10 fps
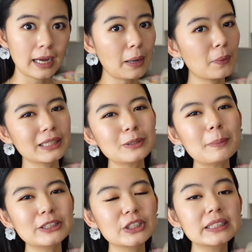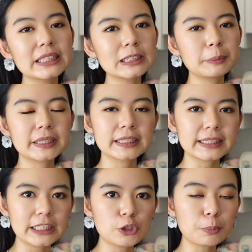I wanted to mention this because
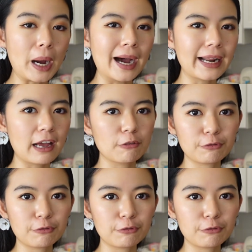each pot have